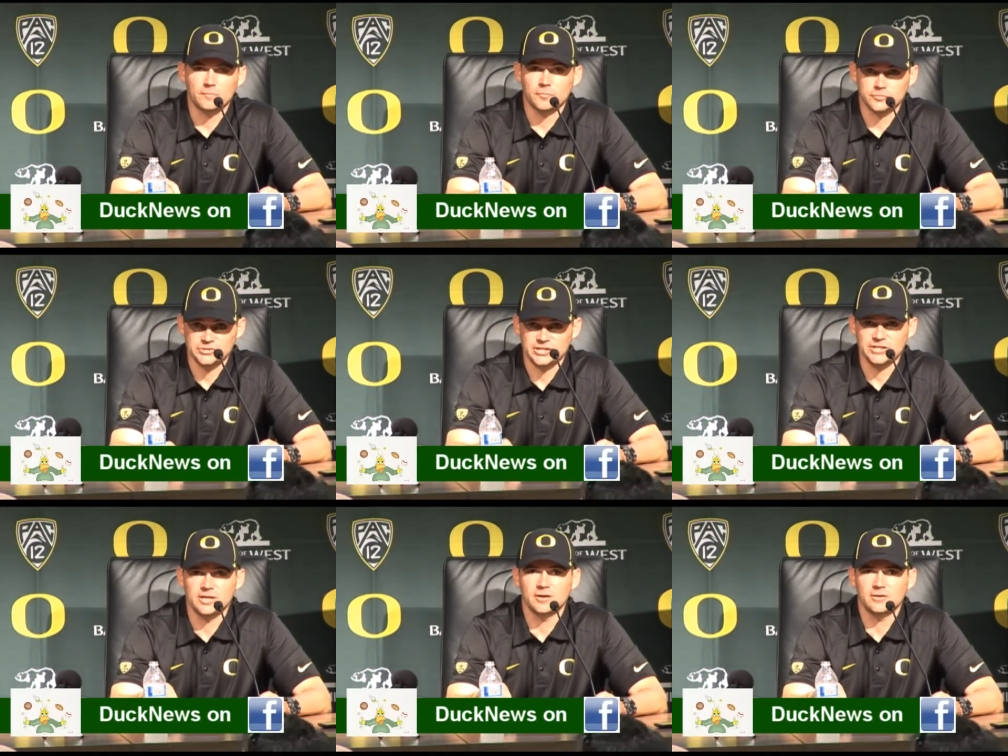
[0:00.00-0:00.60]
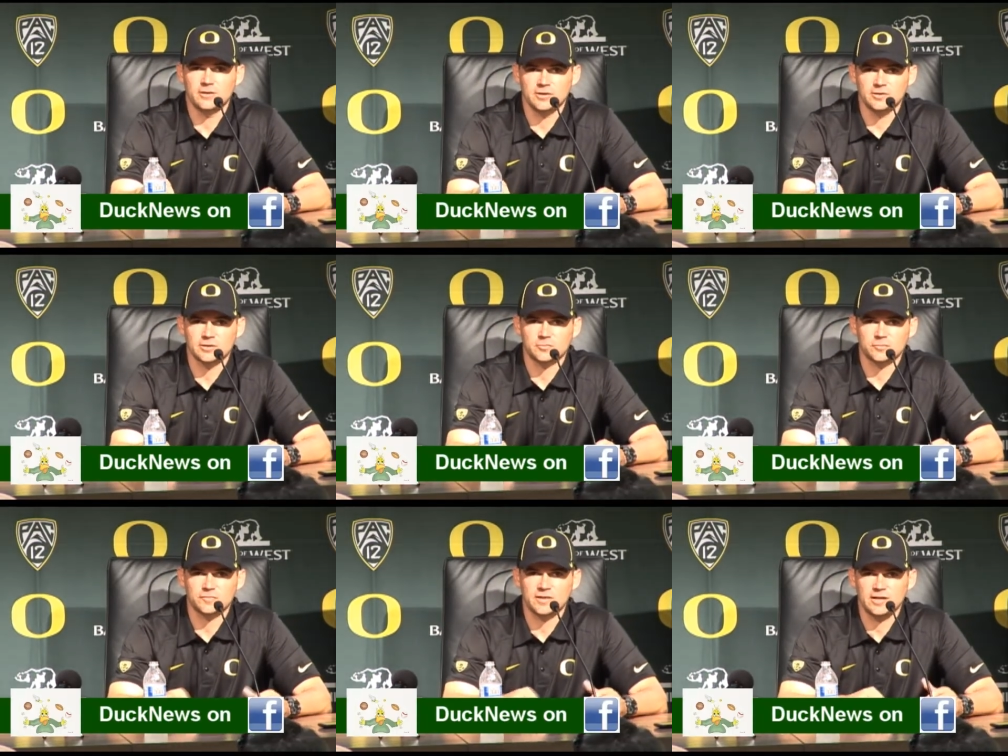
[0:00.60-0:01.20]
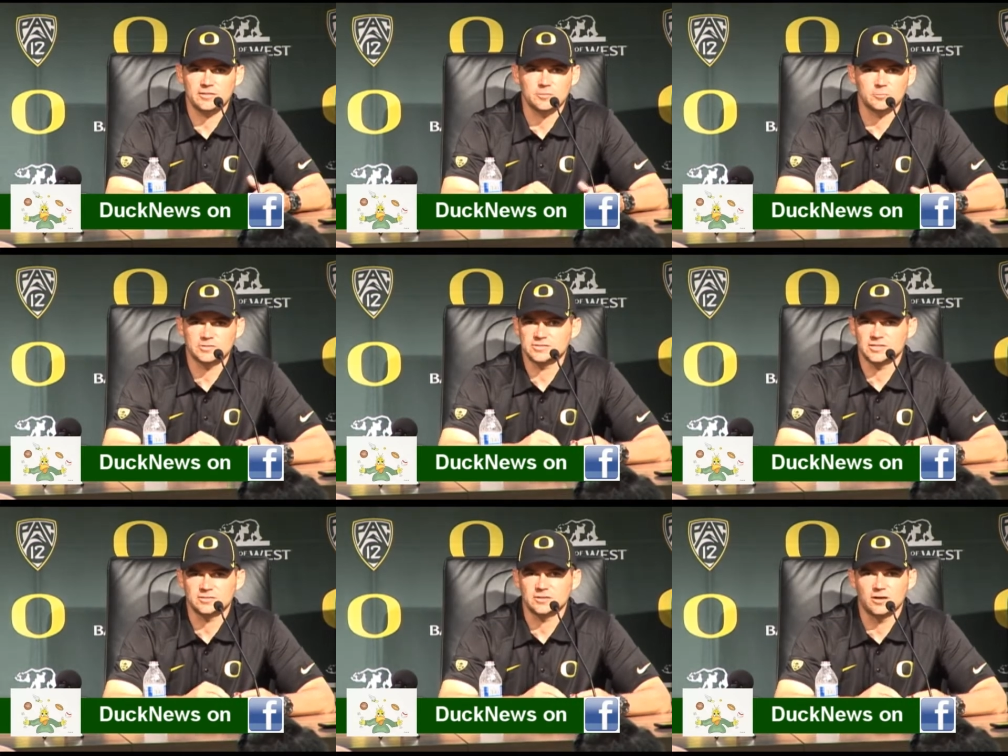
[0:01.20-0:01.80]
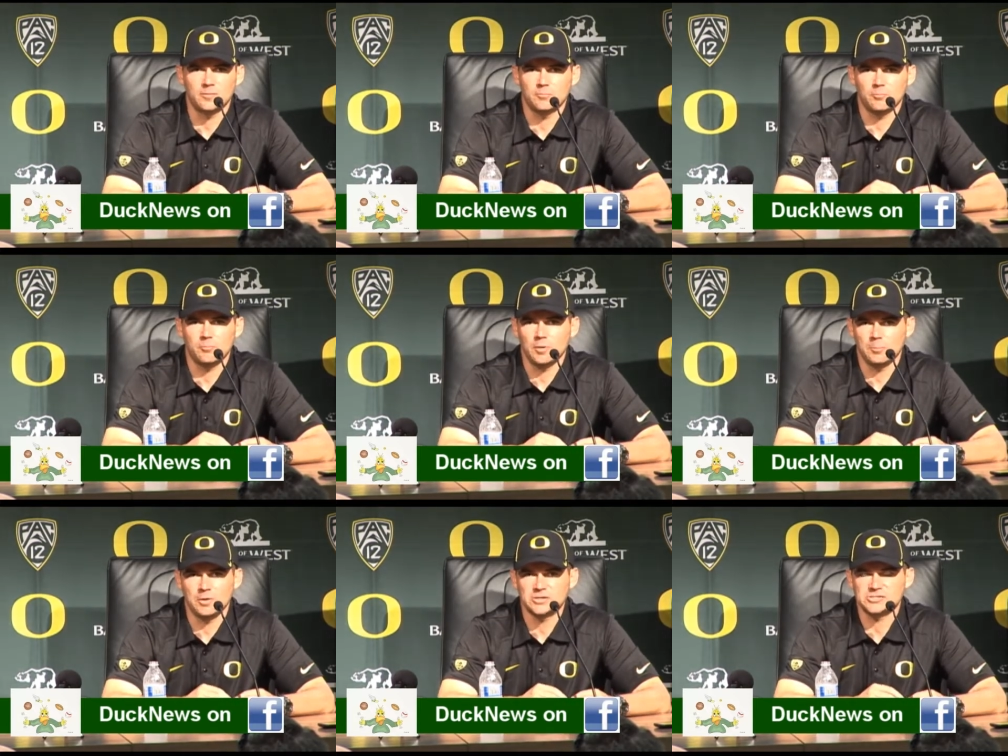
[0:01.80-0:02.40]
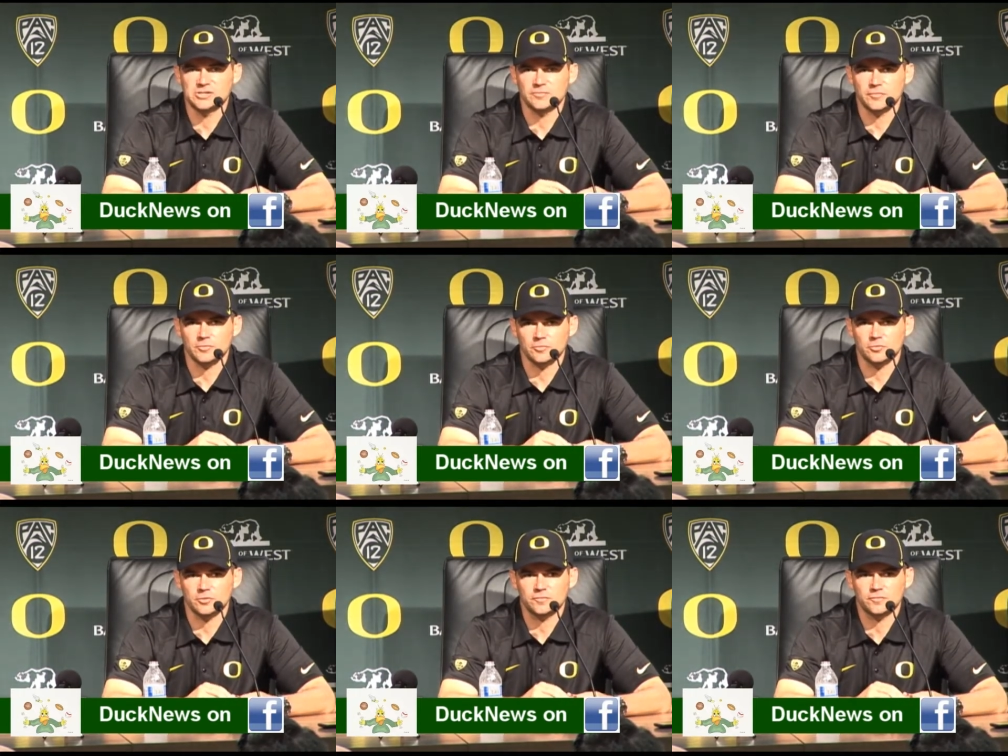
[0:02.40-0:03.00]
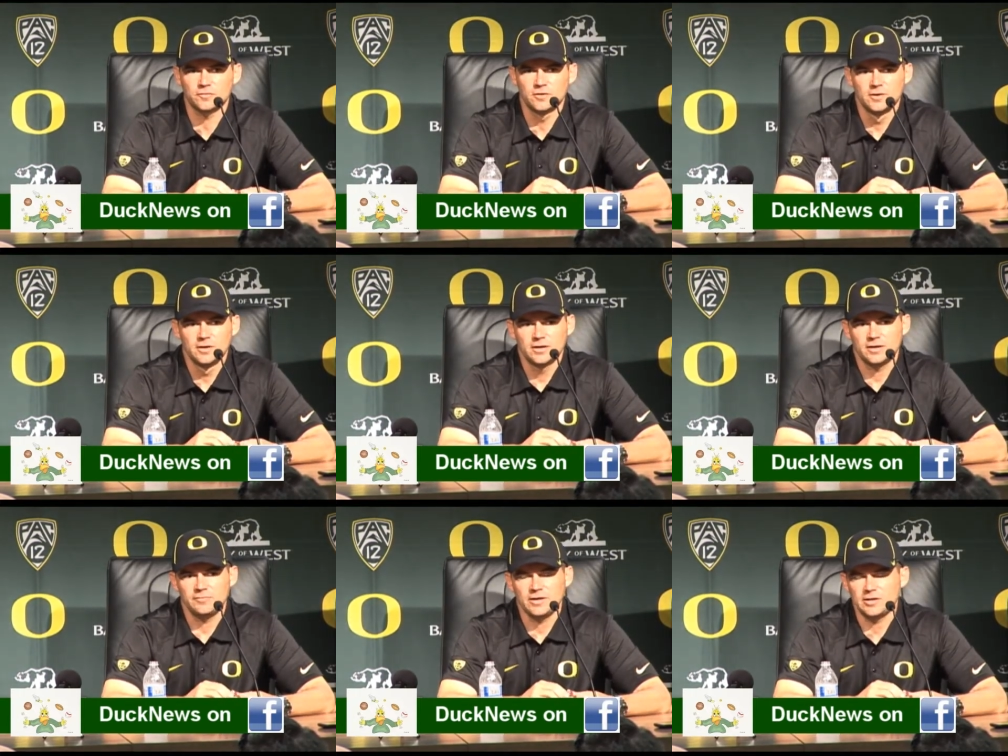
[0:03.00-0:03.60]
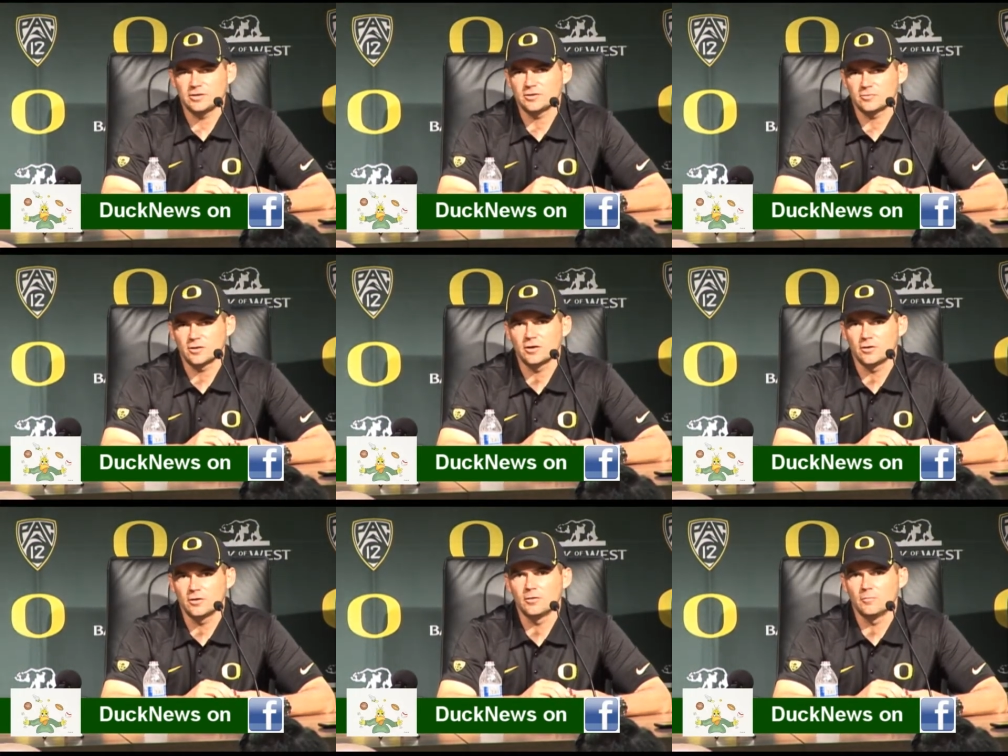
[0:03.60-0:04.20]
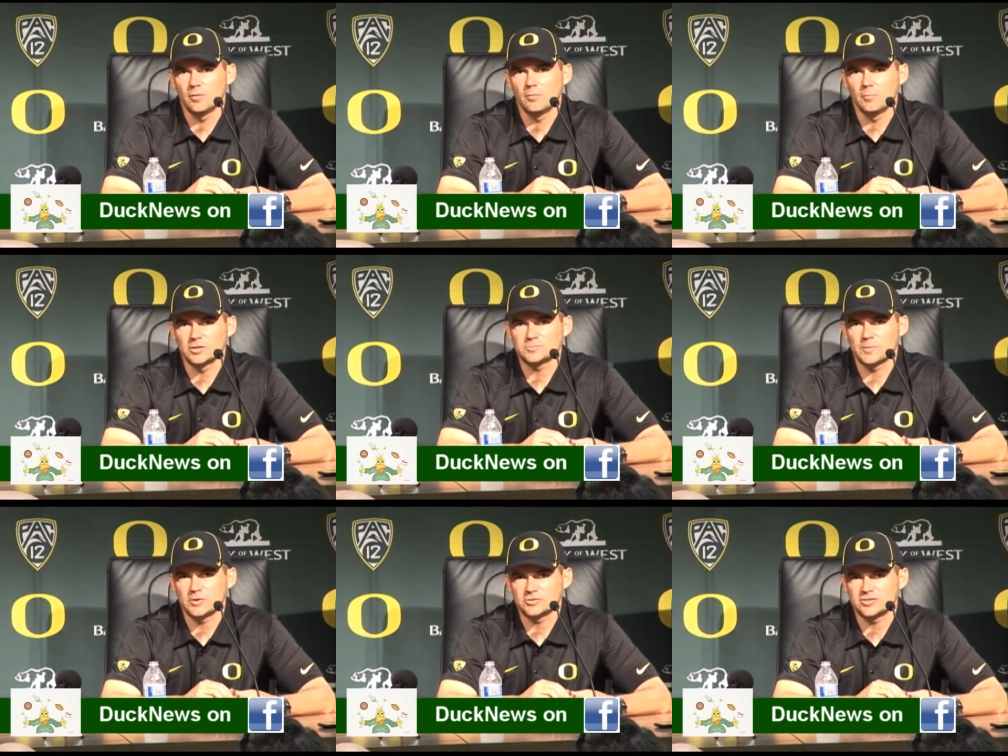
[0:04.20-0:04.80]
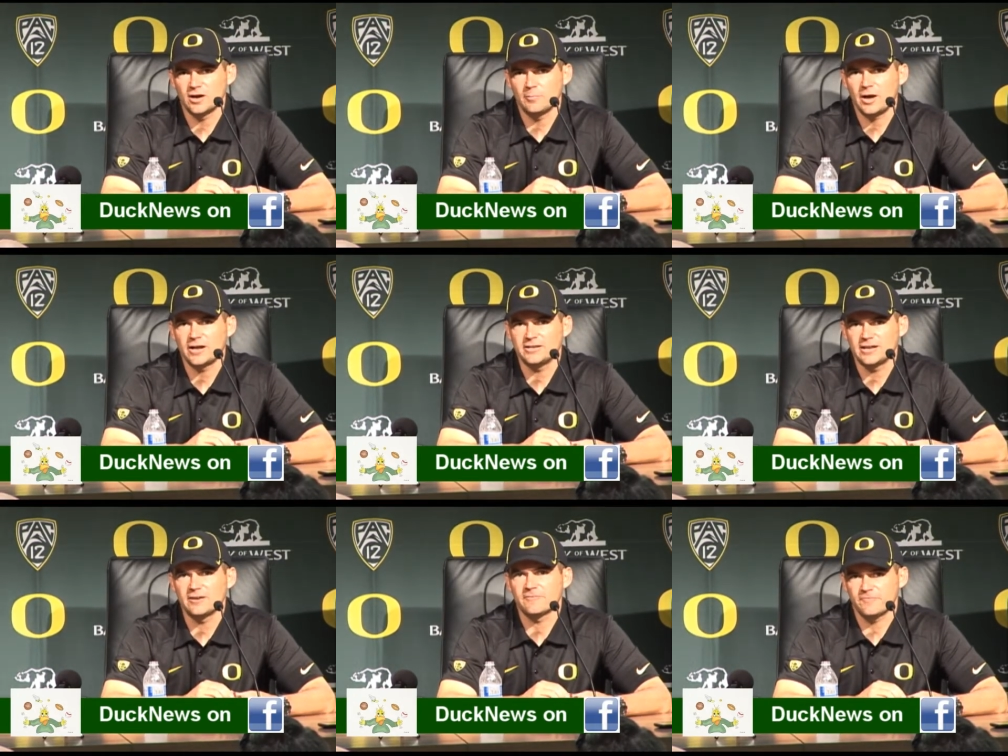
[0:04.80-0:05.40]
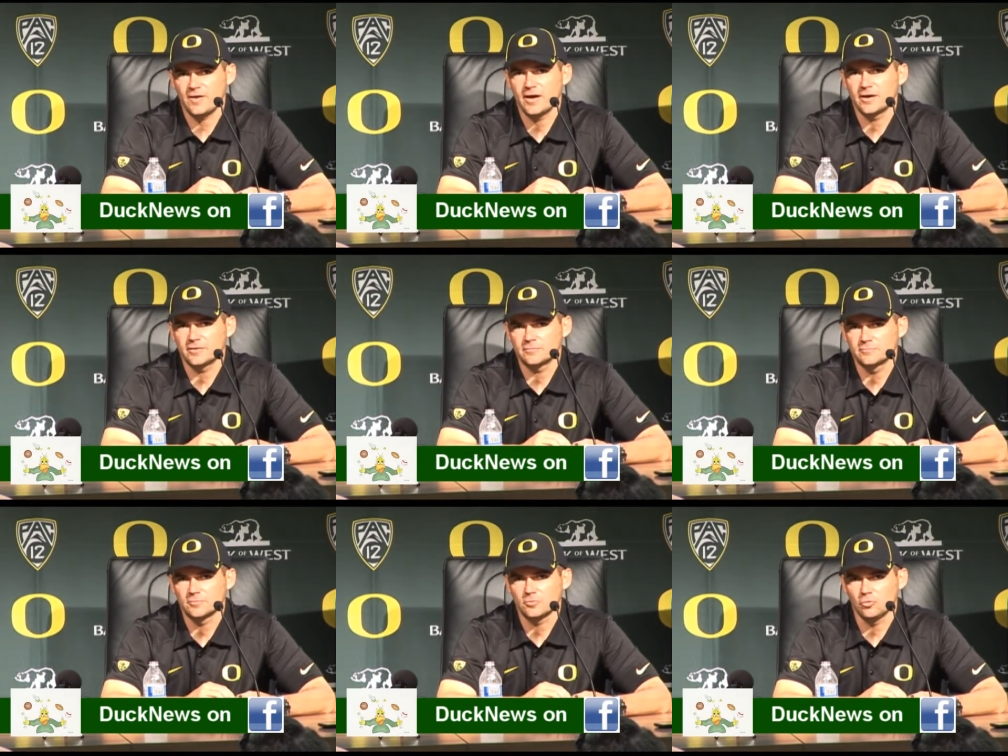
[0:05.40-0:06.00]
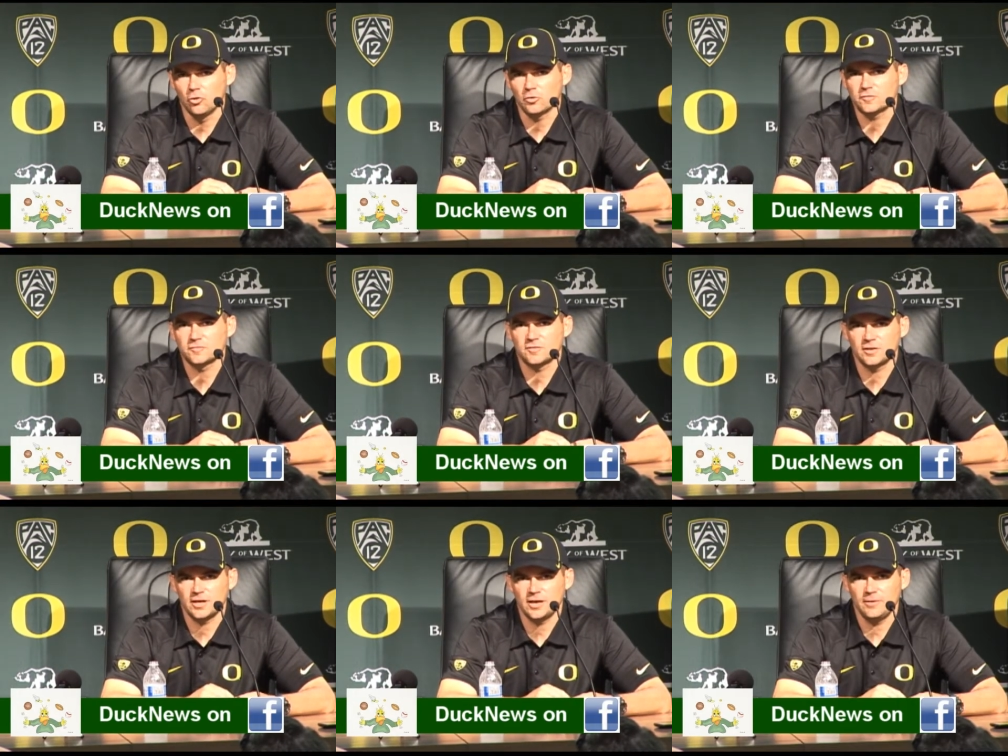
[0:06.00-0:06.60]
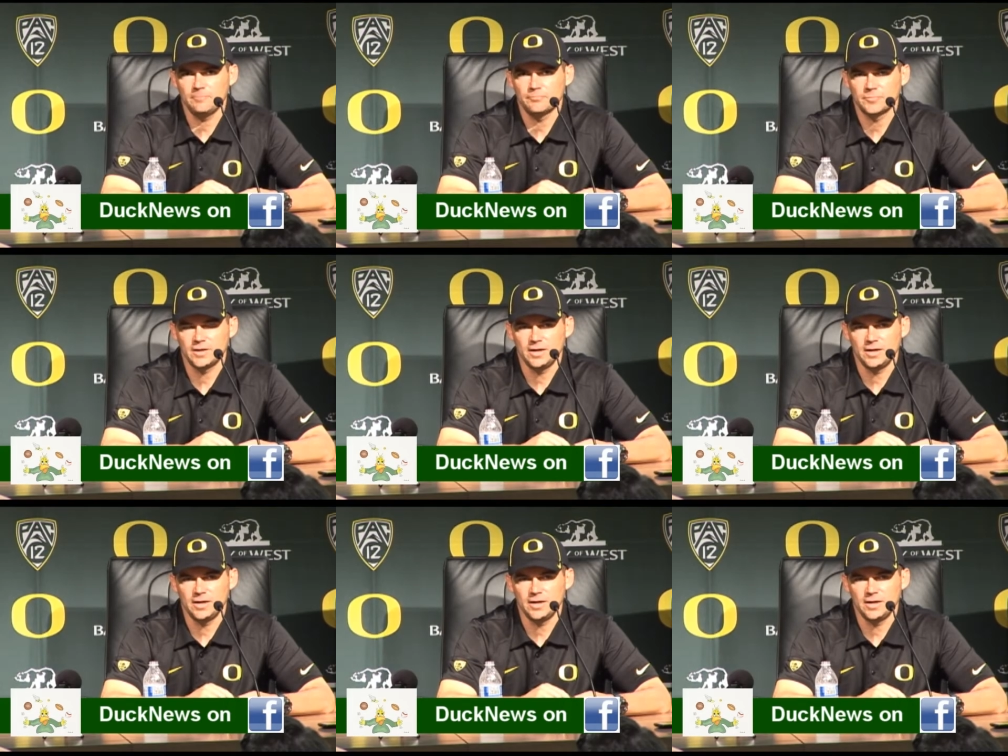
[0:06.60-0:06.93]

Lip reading: Virginia and Nicholls State, there were just a bunch of different looks, and they did a much better job identifying looks today.